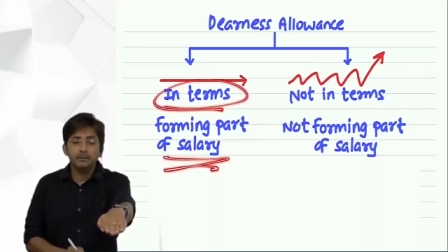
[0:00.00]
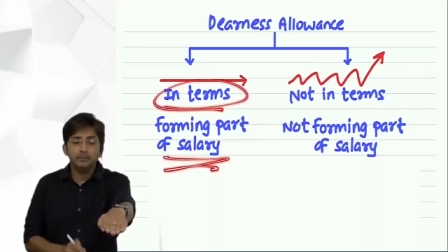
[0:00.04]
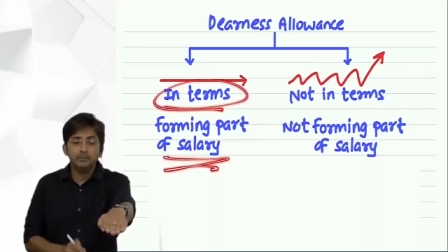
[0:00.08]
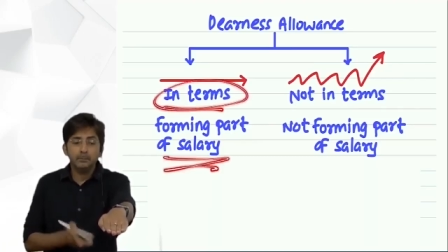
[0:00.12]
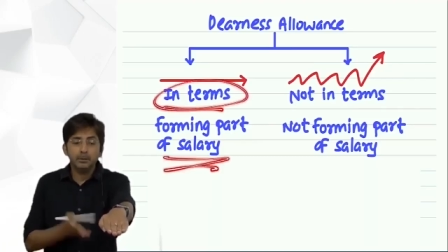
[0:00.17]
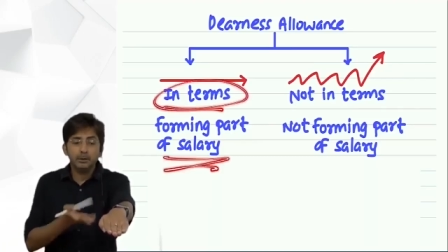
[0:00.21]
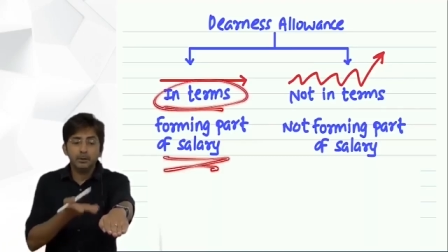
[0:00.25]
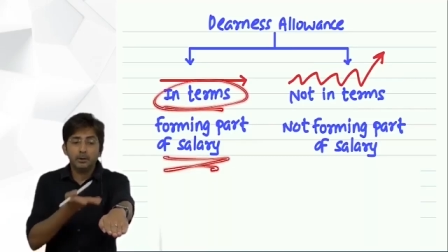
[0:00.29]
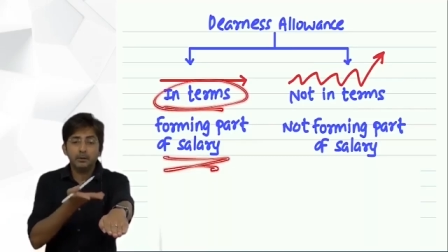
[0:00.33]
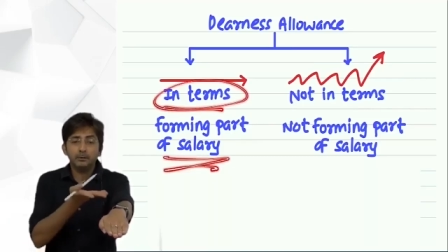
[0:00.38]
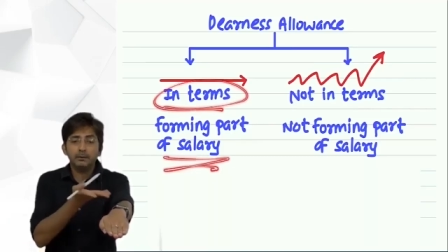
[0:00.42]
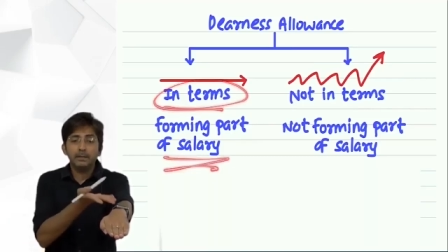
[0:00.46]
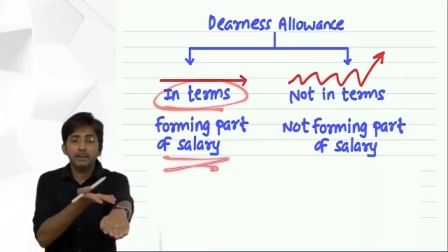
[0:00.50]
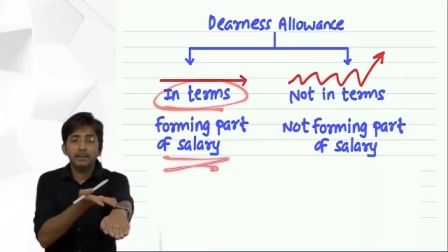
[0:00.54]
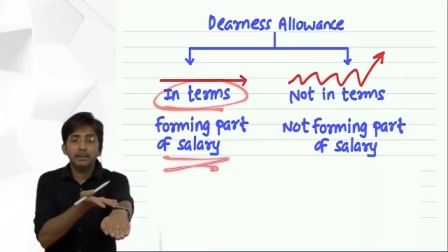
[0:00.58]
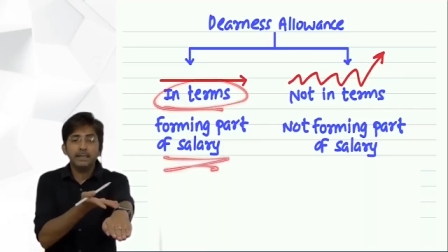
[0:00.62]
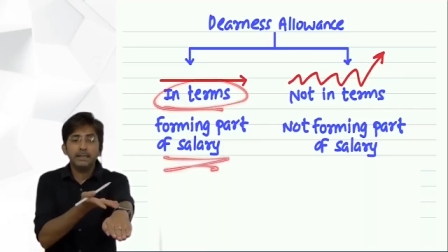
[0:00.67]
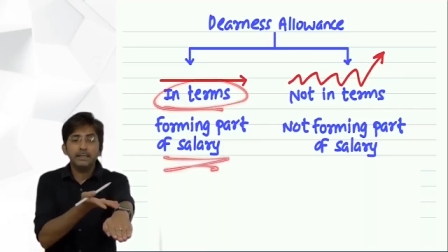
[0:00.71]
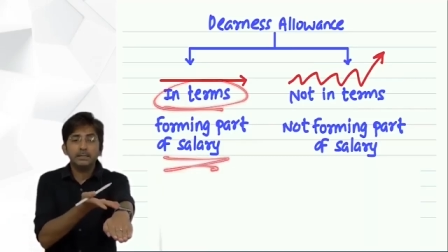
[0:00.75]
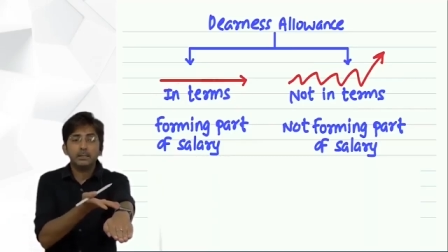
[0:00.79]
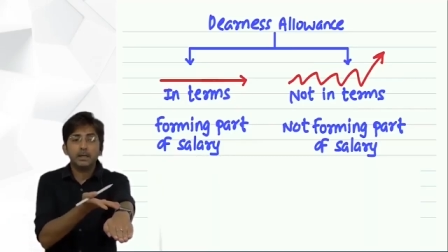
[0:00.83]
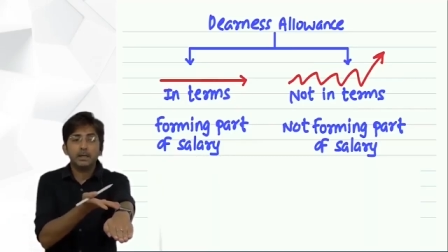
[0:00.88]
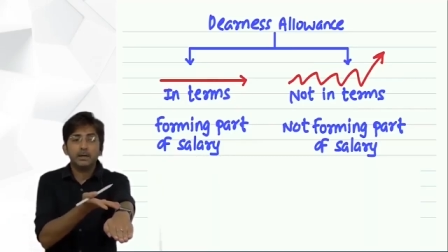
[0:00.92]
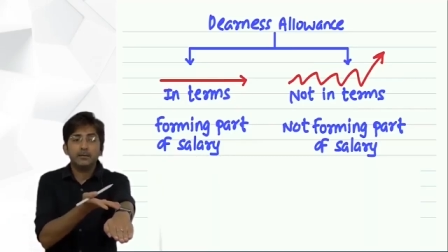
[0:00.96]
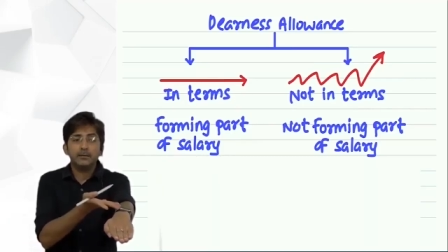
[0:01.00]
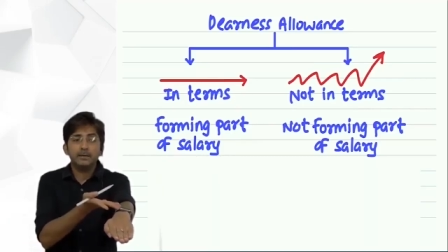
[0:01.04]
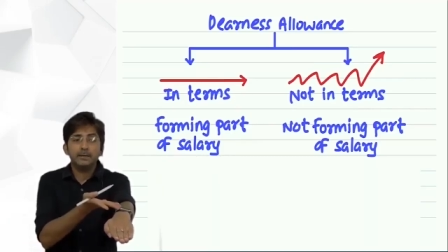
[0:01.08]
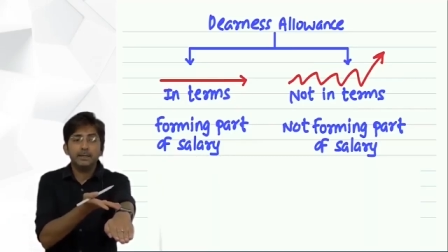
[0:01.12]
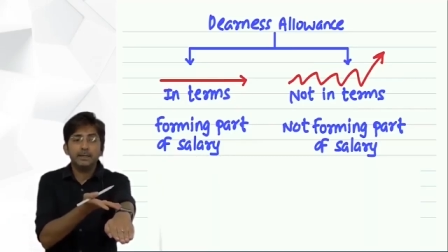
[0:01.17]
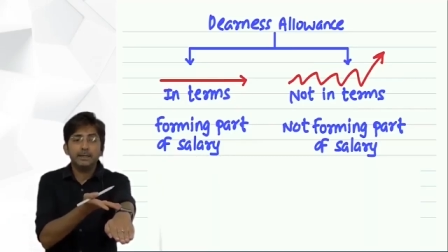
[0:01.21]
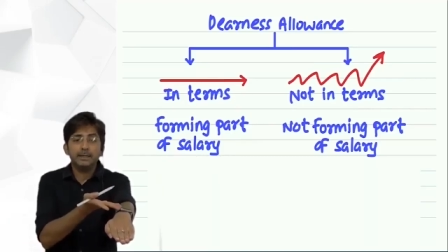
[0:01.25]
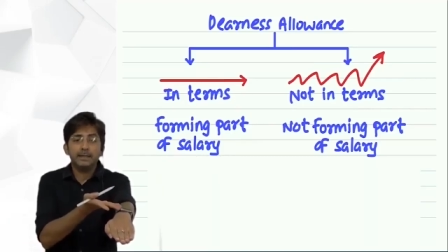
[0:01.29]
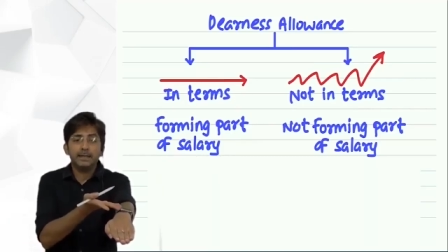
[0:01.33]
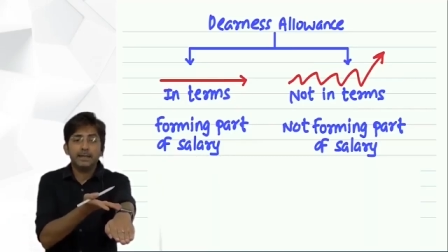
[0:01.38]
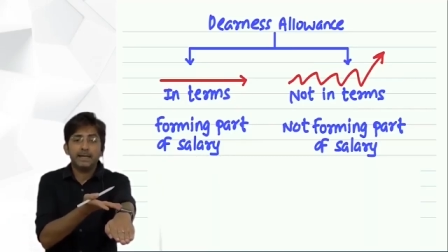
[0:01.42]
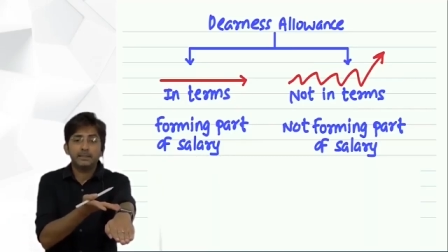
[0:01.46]
Because the nature of
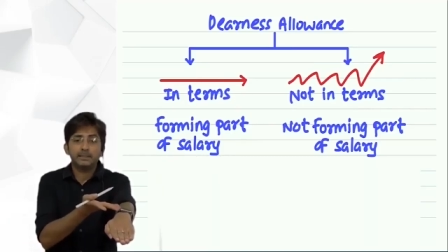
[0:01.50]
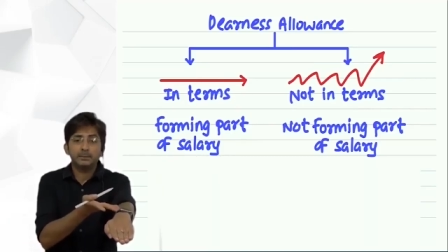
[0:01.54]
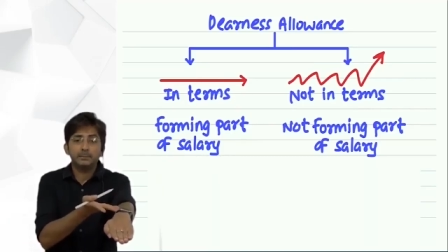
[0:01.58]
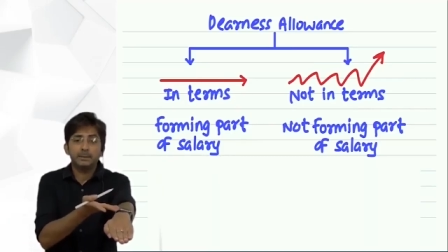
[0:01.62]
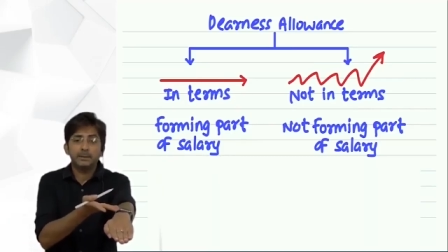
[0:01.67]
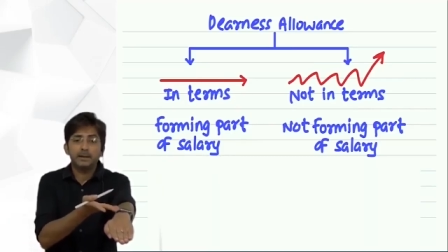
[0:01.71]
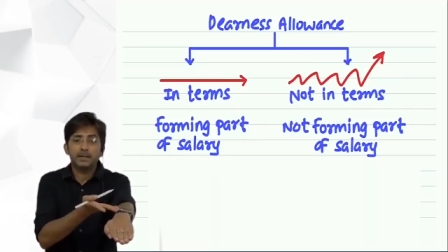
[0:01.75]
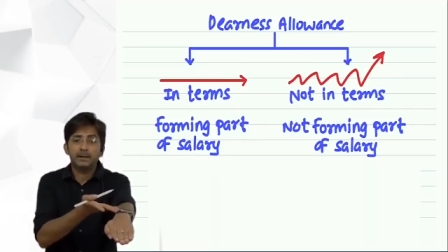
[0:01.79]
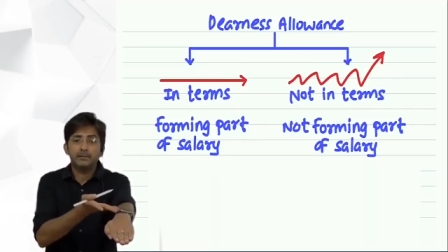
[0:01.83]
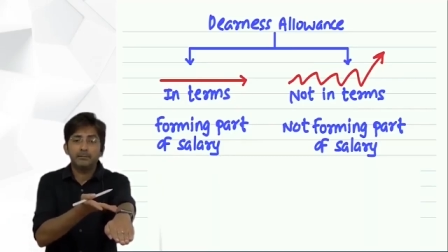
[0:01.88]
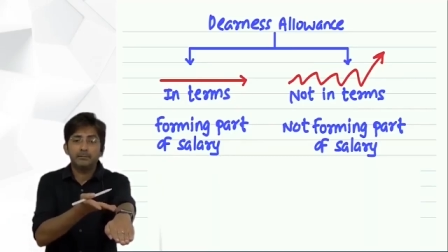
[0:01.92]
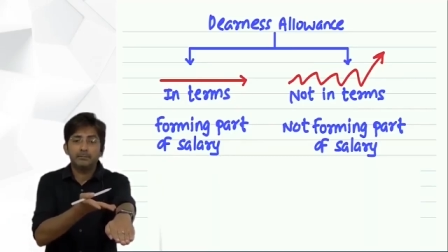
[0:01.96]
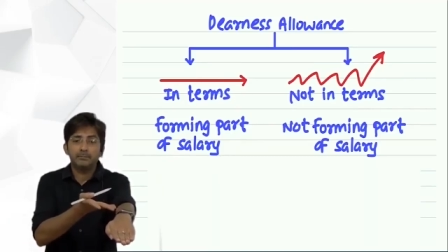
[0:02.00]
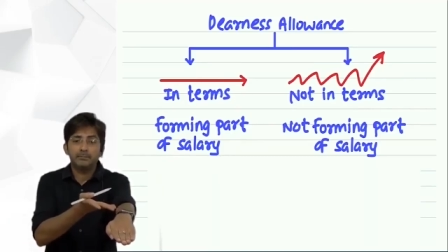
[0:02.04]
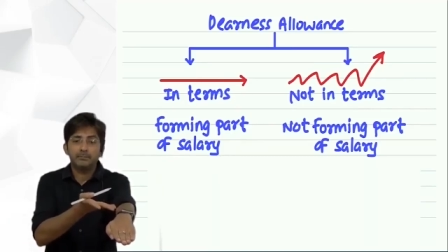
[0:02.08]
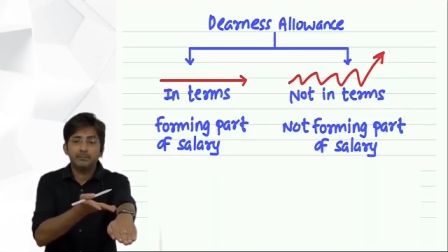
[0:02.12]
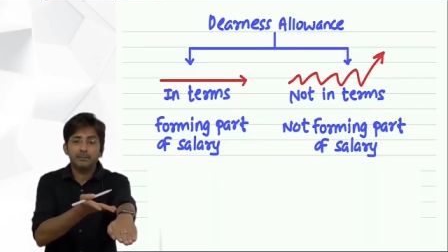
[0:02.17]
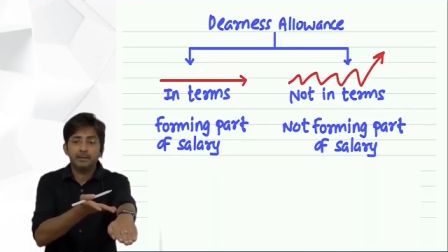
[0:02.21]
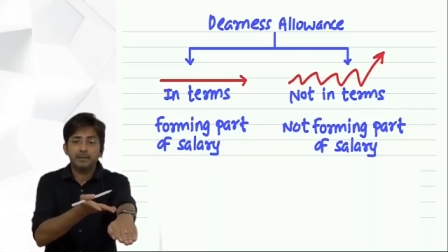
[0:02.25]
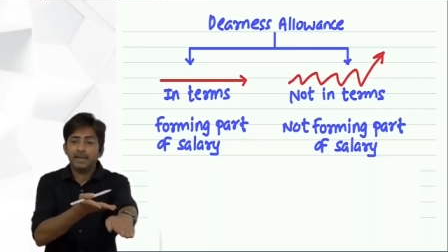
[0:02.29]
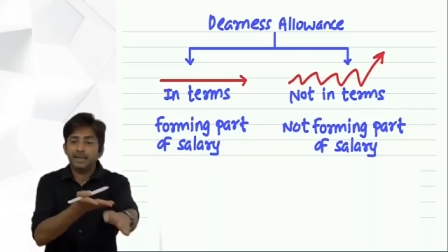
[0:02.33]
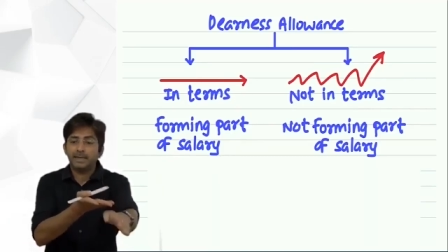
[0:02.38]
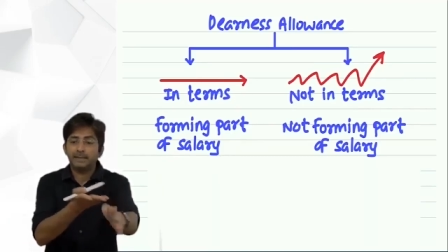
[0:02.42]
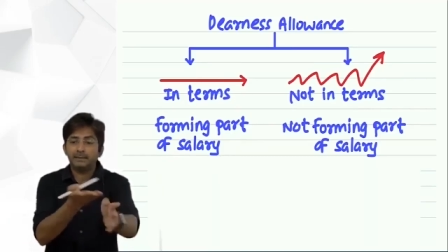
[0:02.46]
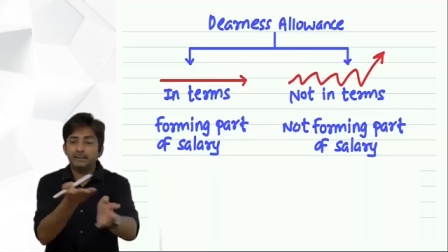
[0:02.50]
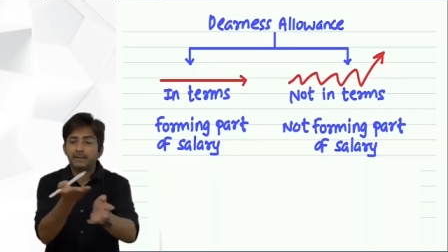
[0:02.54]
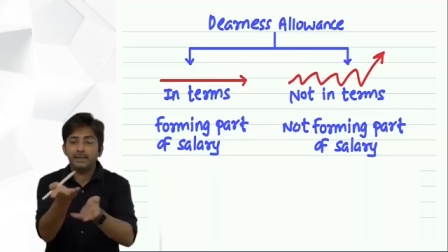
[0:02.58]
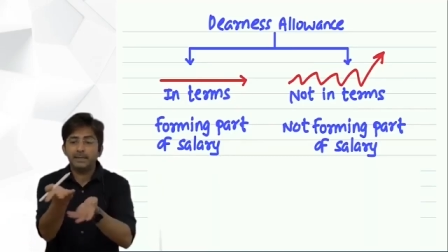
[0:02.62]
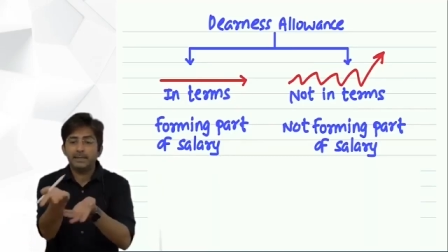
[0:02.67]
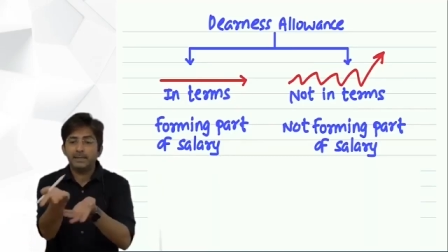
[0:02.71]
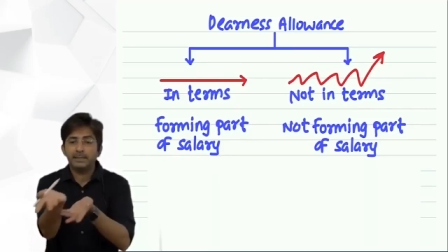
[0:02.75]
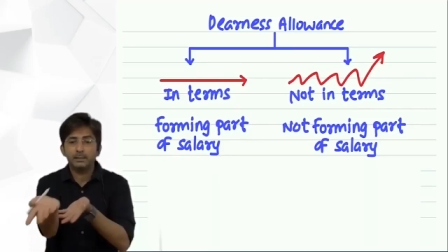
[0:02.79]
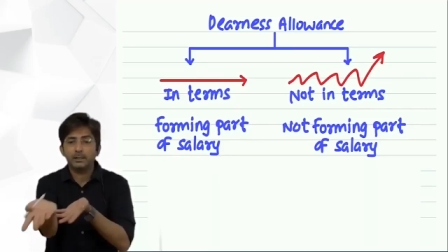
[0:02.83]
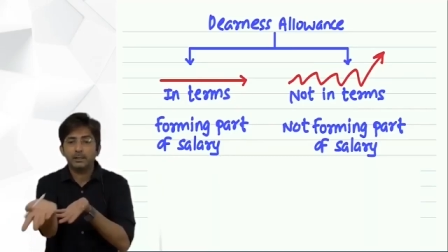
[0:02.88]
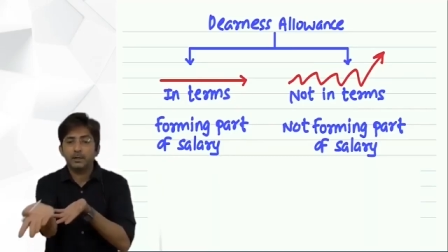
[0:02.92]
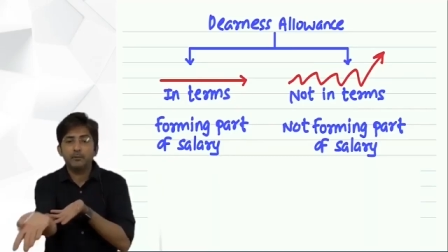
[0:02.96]
DA has become like the
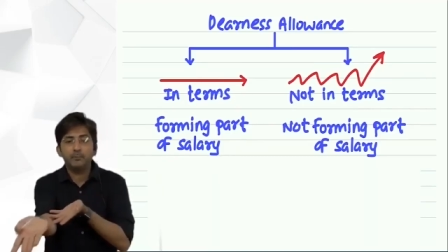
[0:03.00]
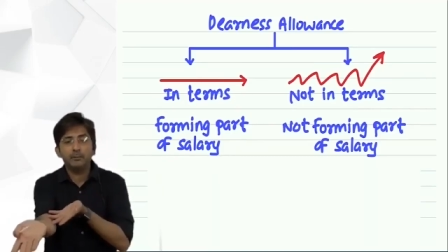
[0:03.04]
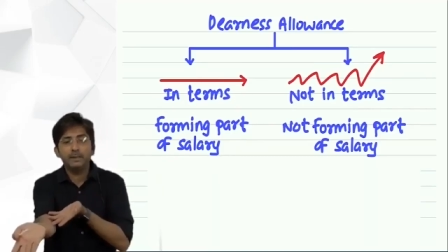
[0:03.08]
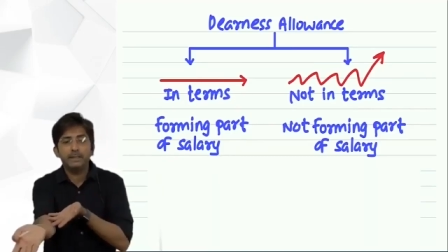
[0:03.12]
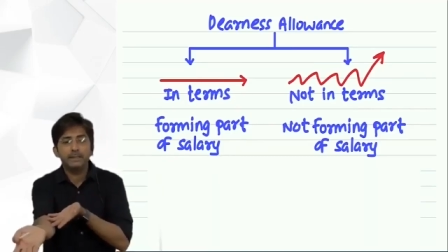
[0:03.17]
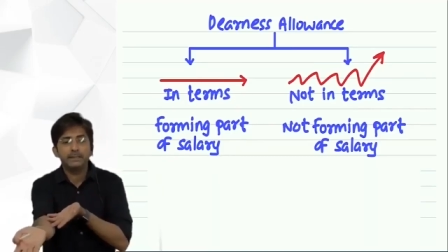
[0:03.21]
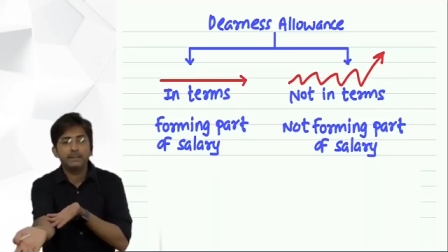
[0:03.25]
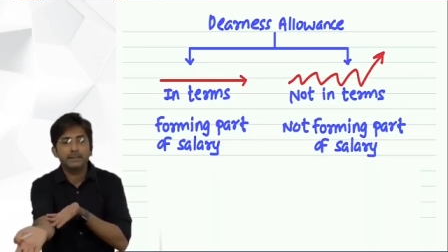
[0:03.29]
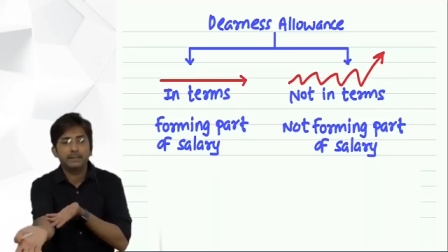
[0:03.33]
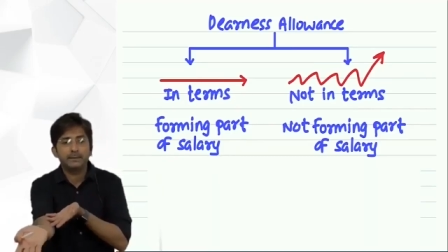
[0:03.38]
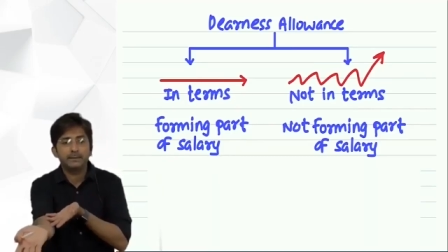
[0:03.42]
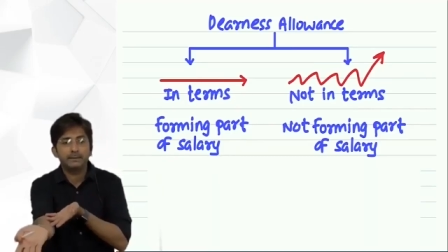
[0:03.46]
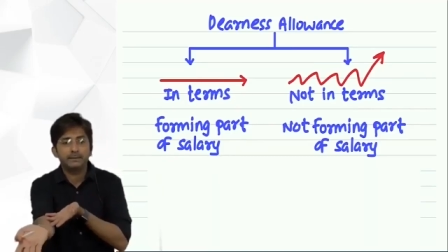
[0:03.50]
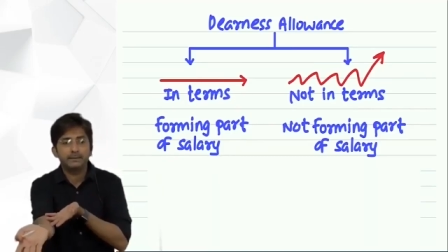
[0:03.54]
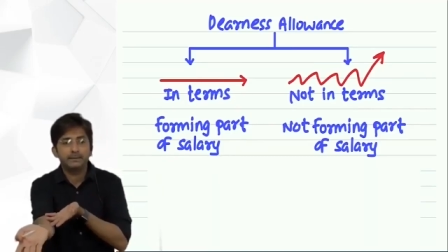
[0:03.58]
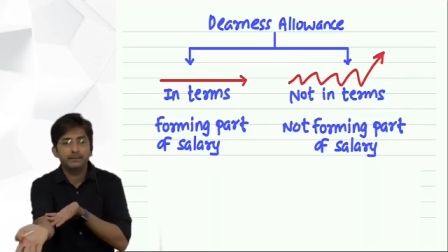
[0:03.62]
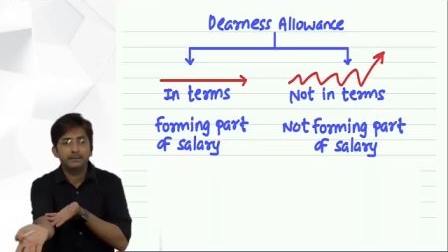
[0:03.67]
nature of basic.